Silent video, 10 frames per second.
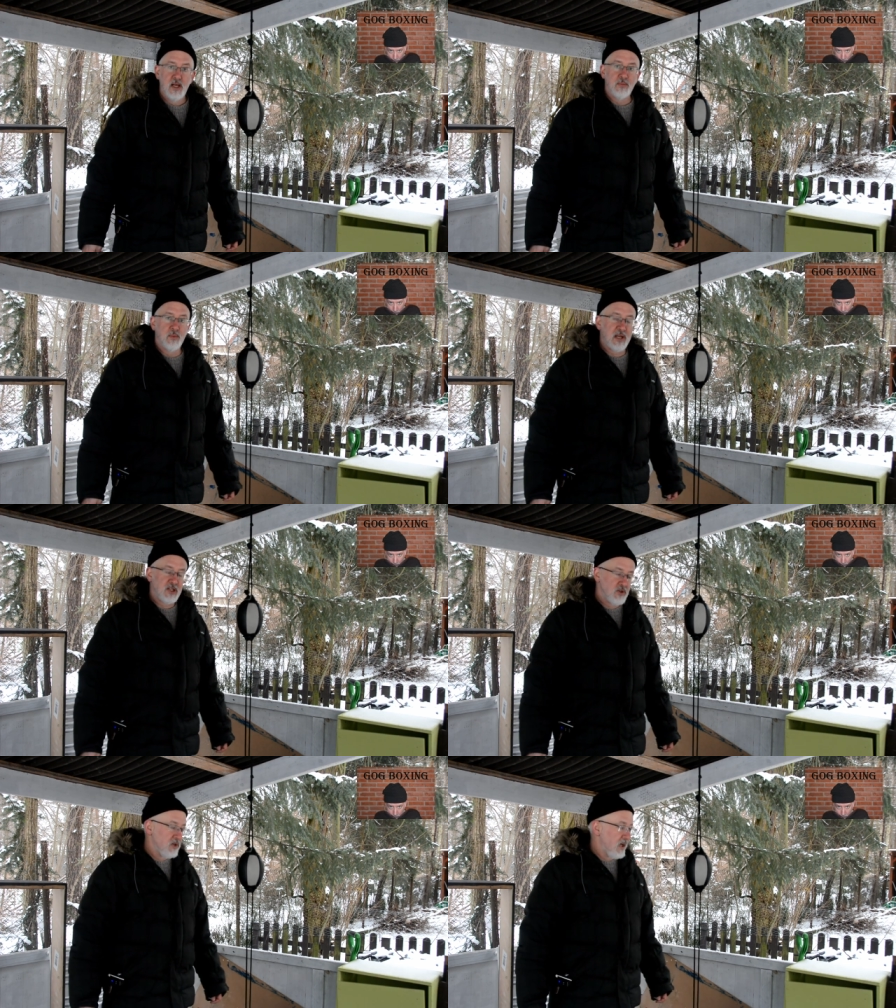but make
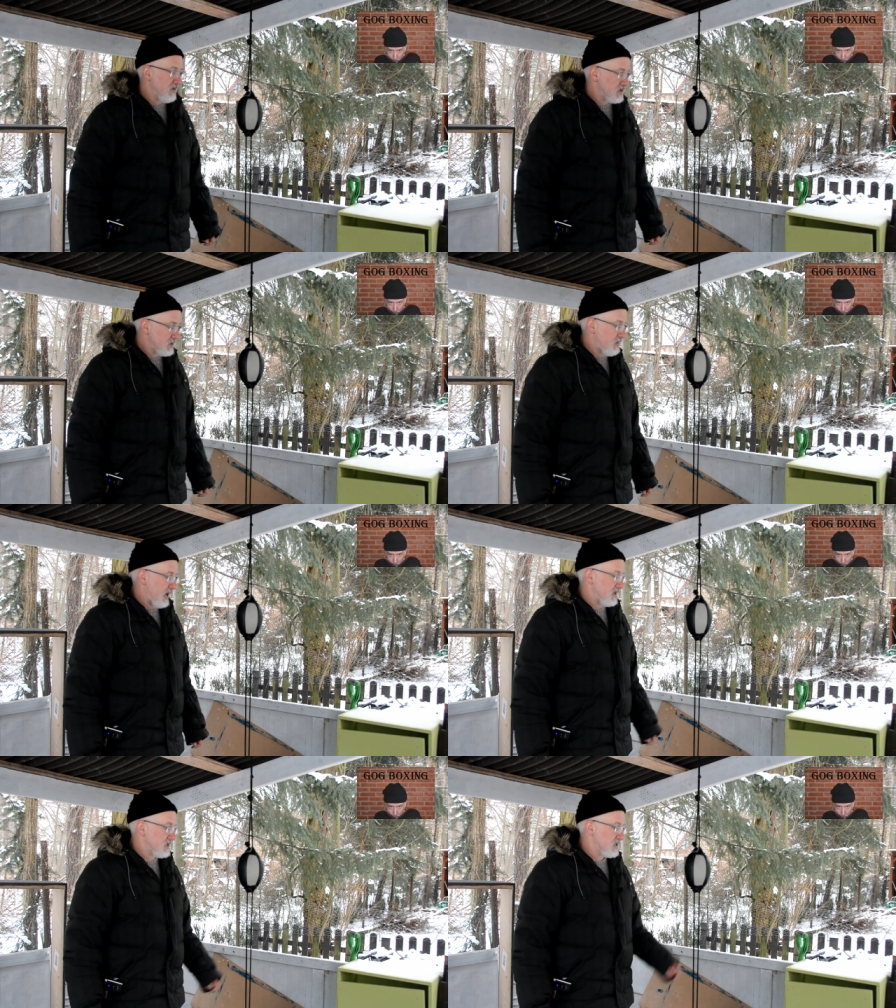sure you have
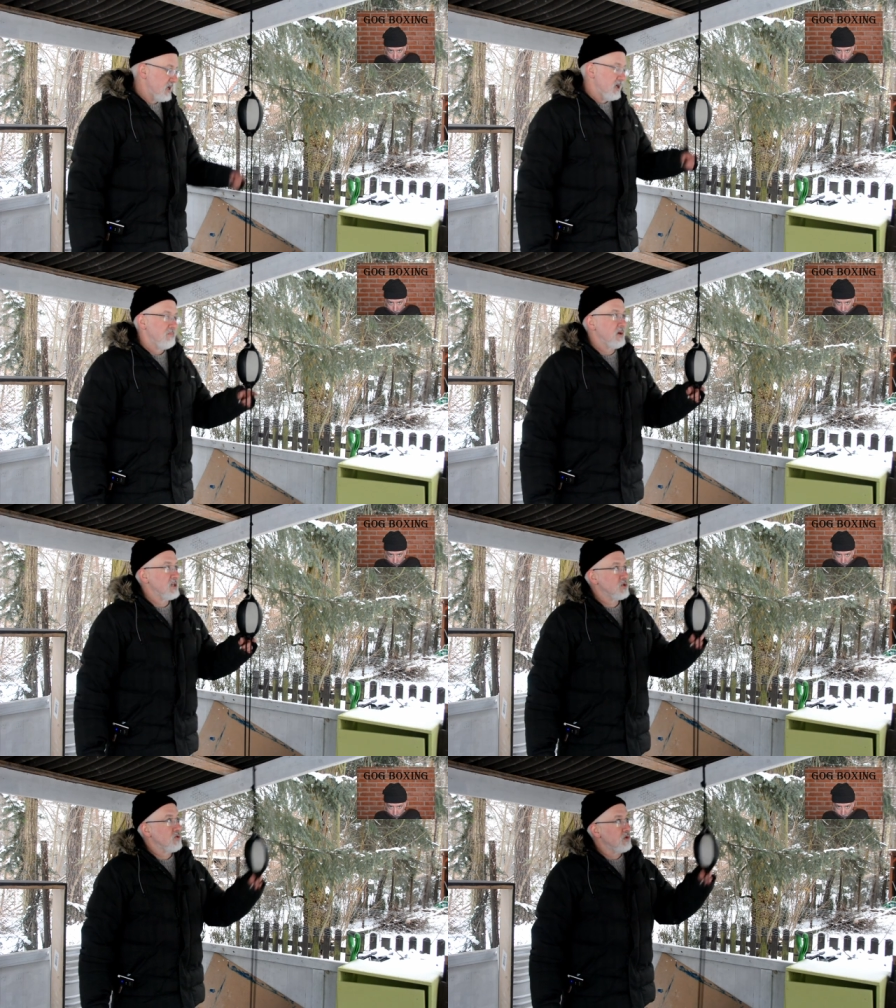space.
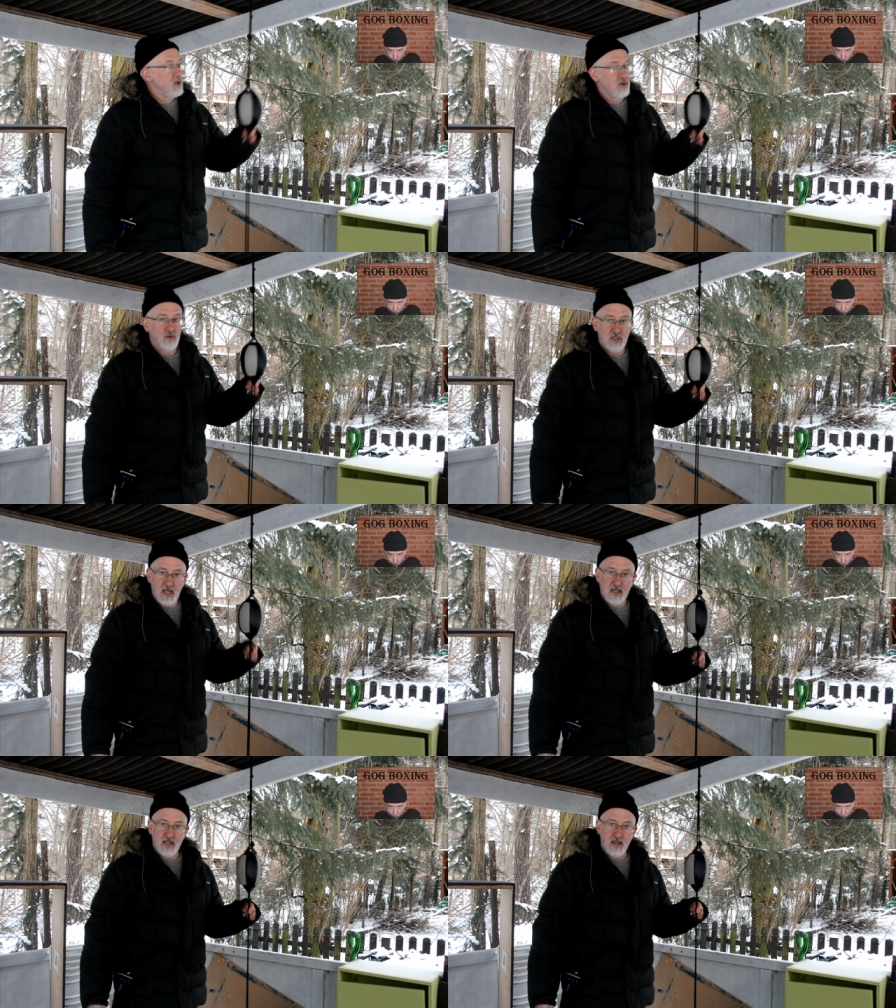Make sure that you're
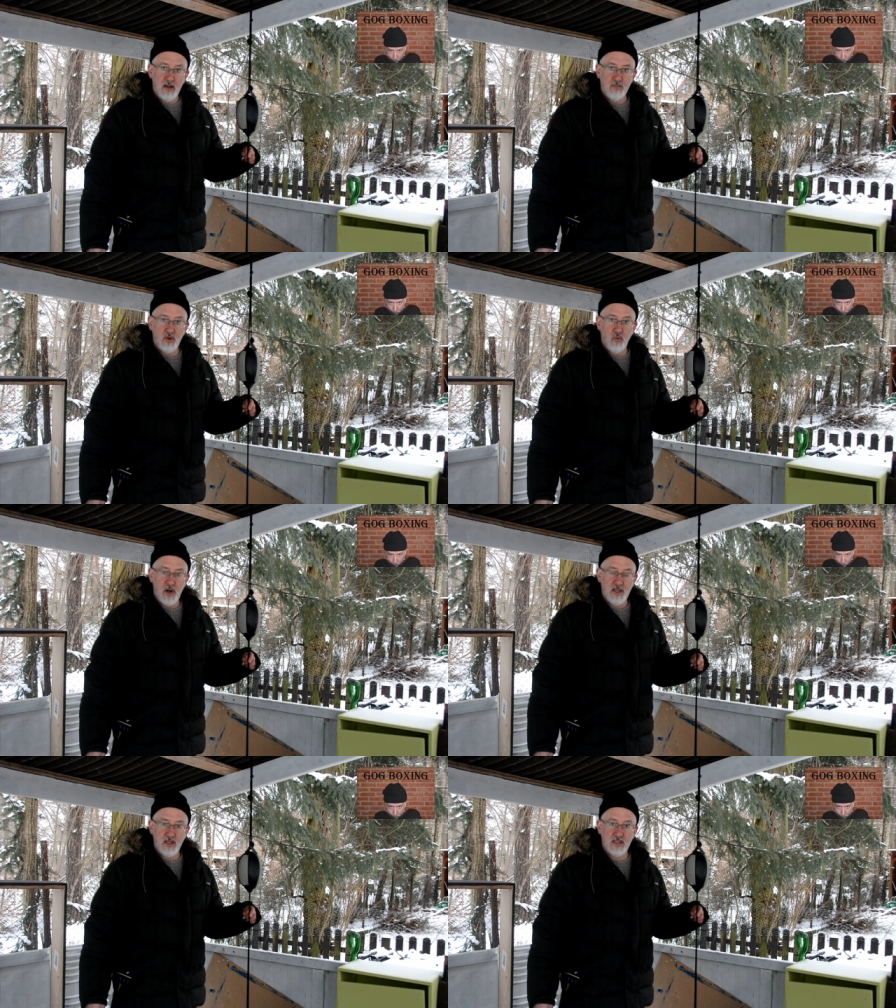setting it up in a
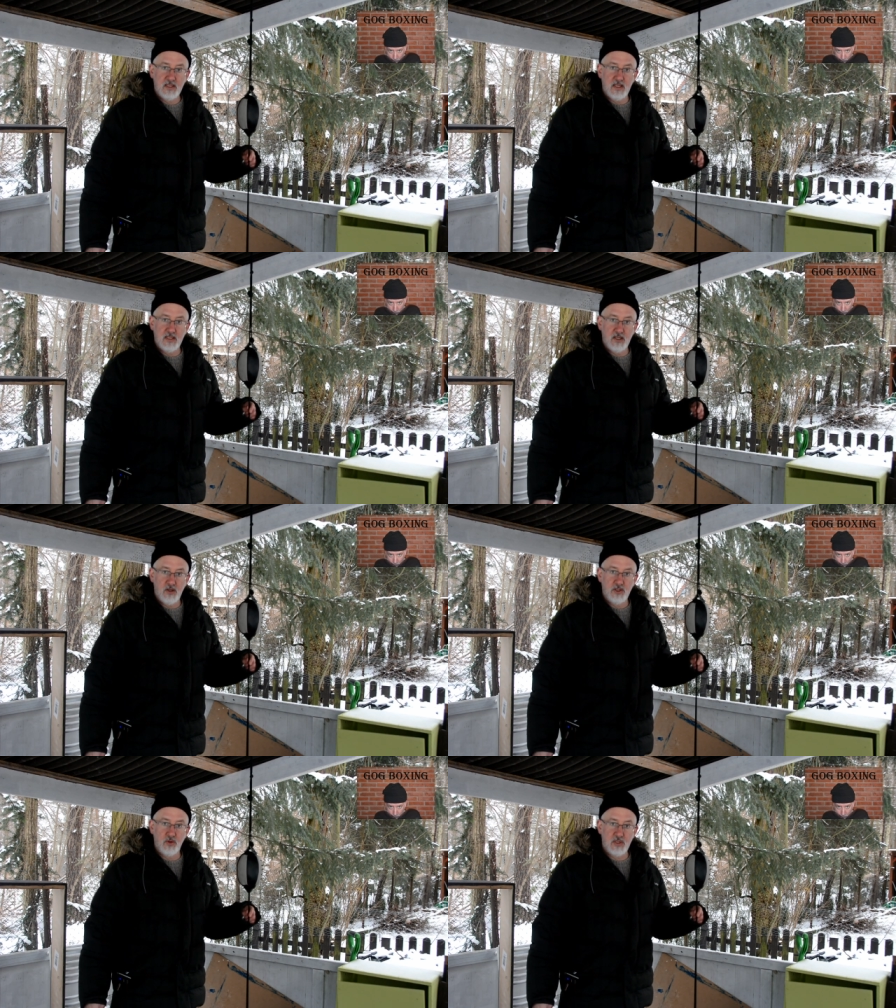way that's
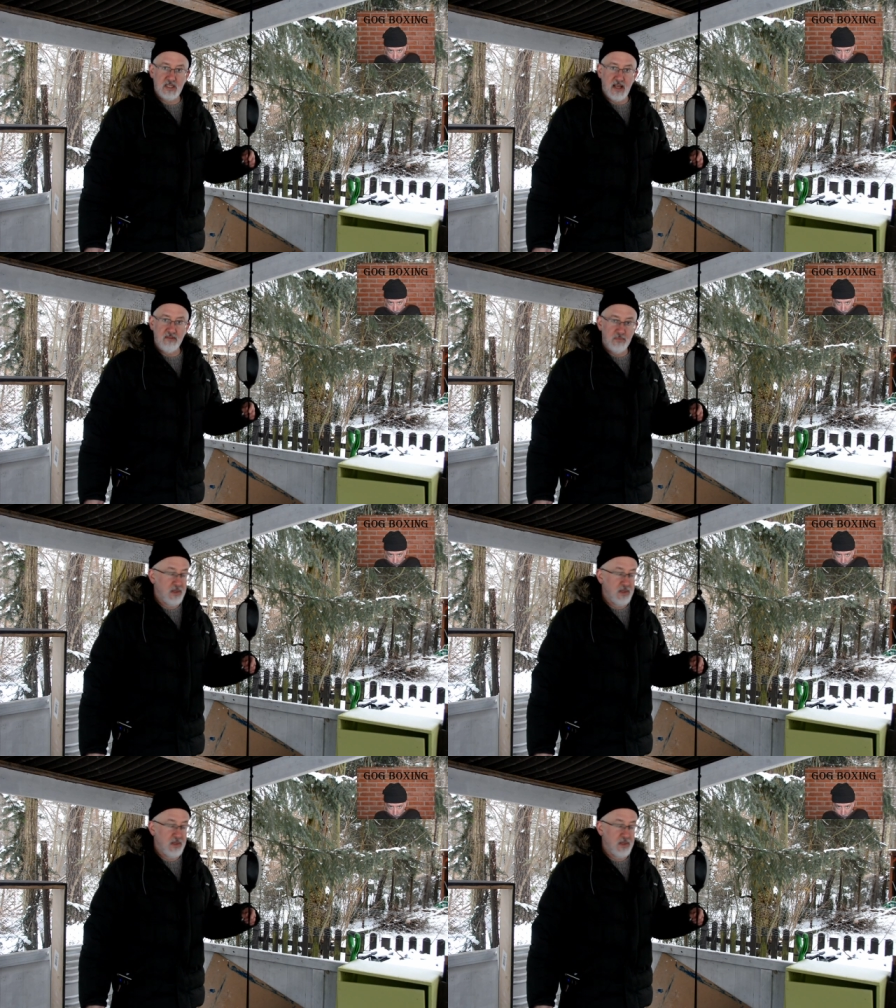also safe.